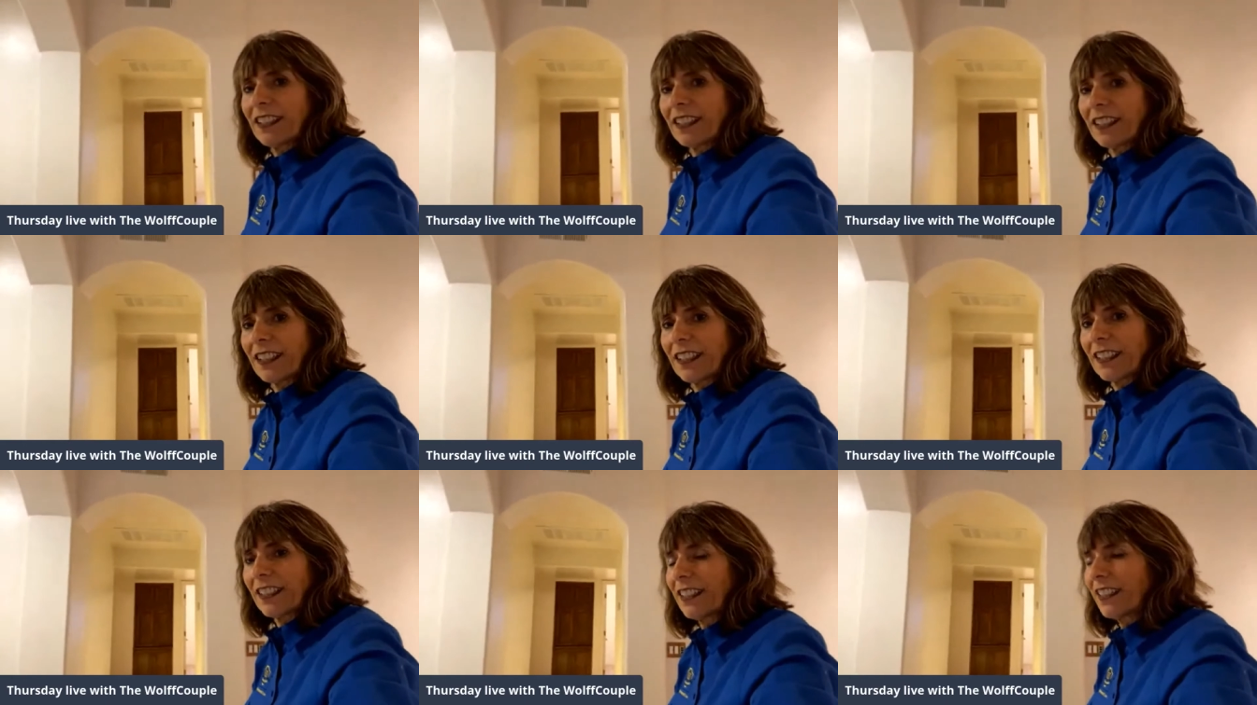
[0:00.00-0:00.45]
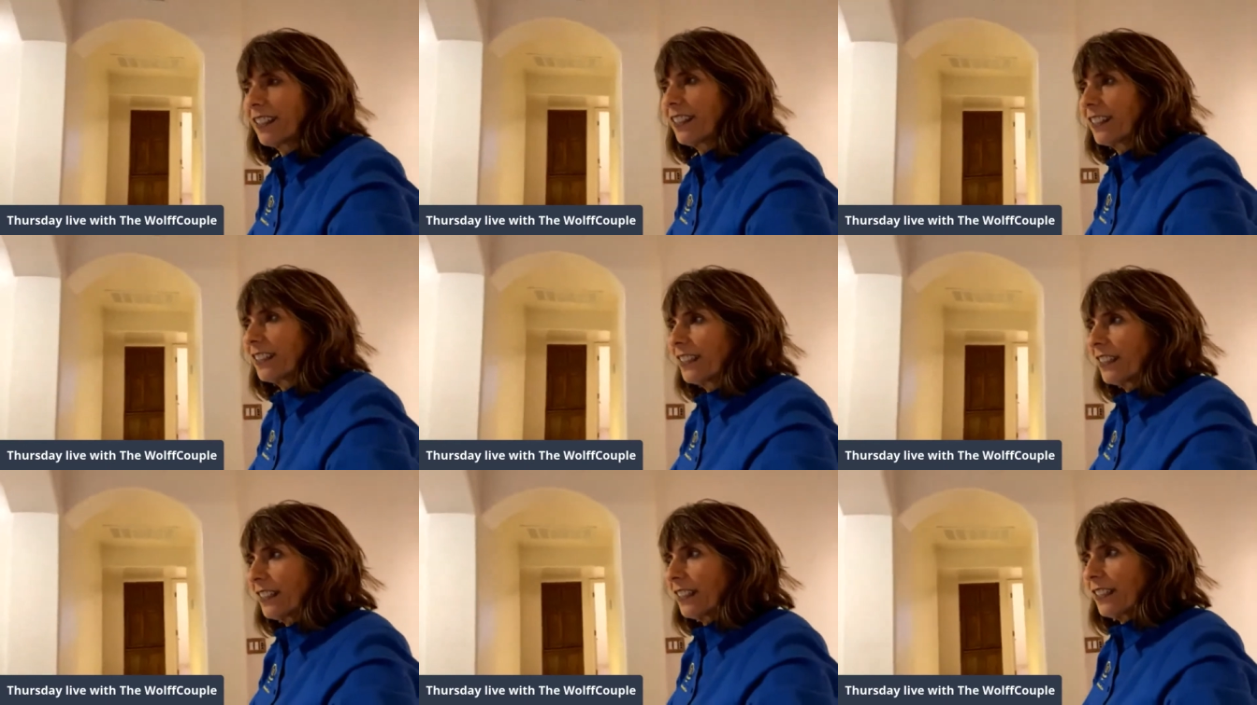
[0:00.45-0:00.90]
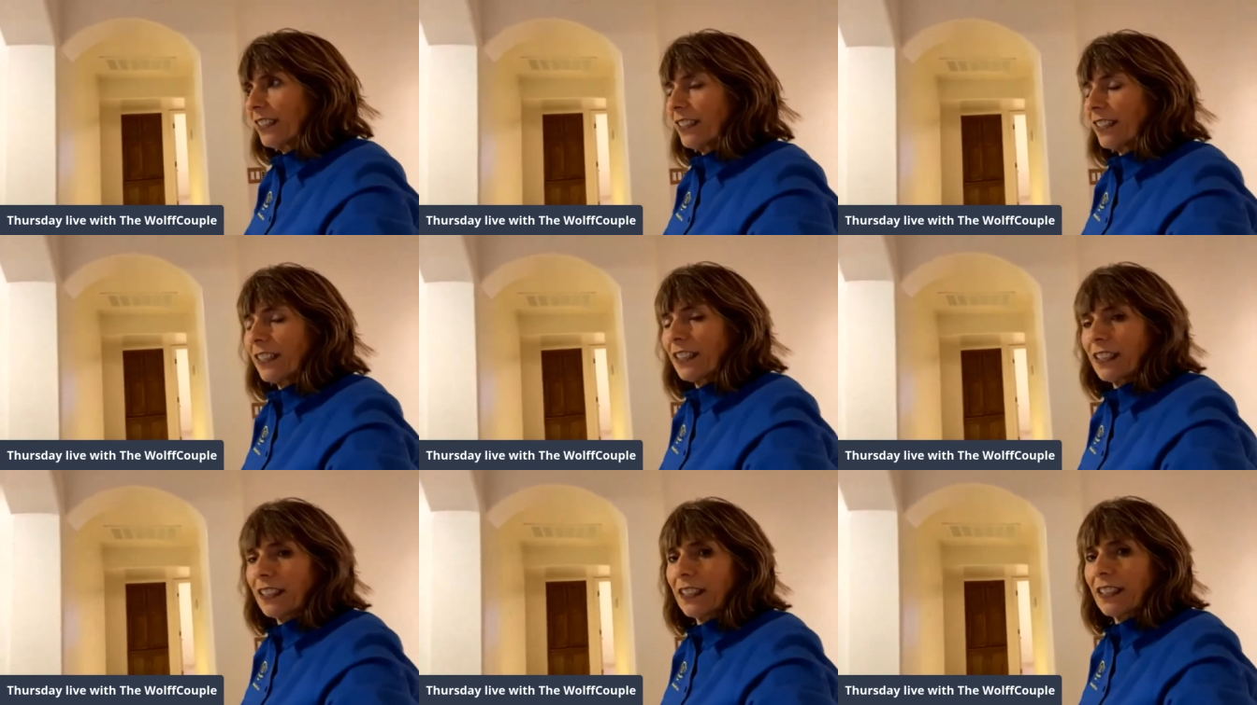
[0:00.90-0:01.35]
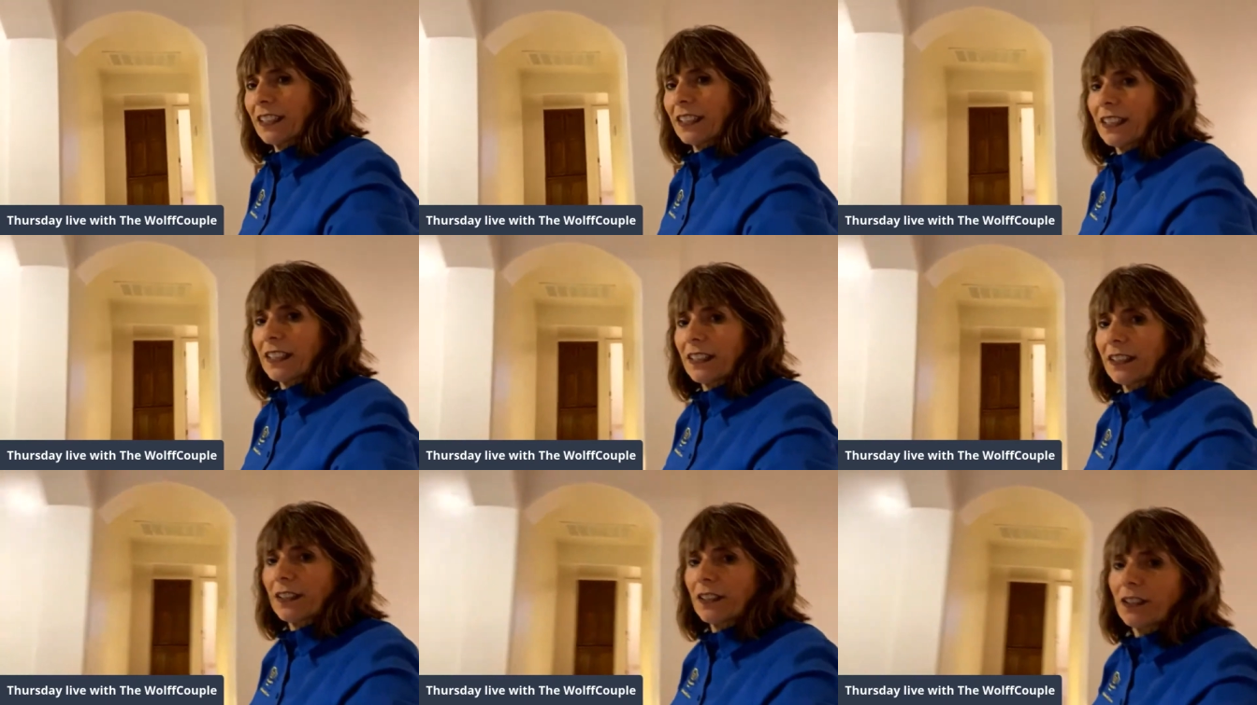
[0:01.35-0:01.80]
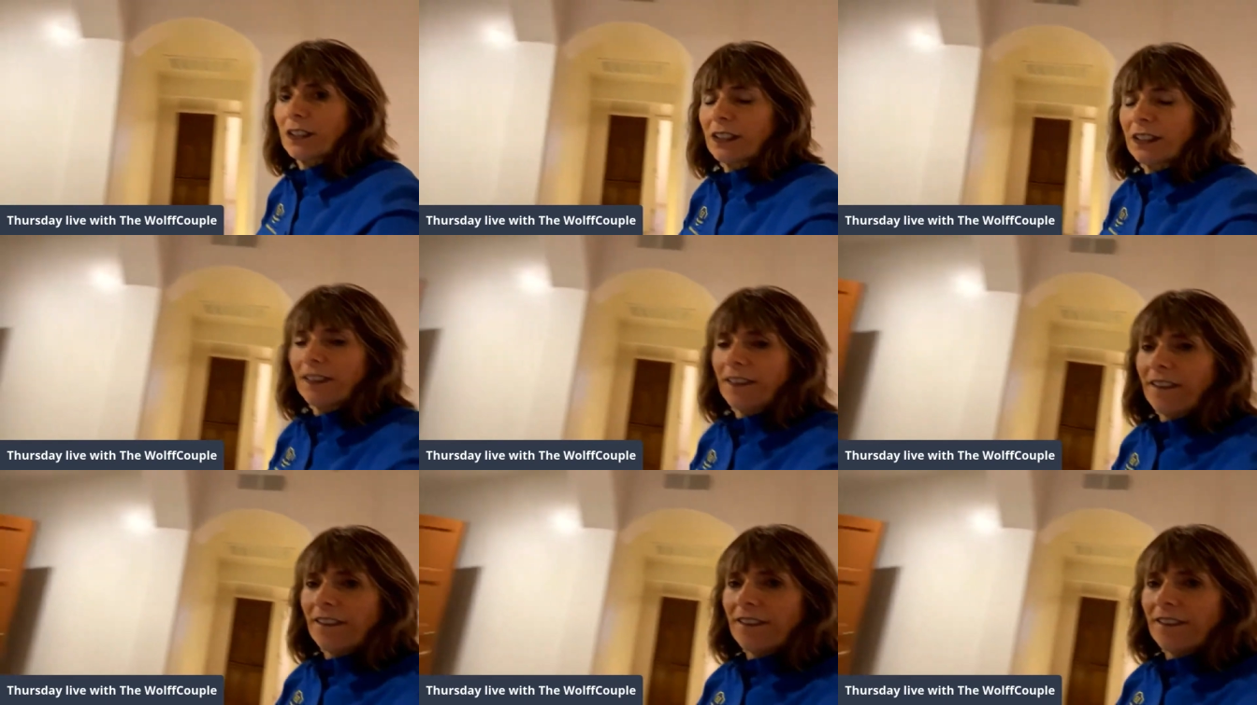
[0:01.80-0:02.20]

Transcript: looking washer and dryer.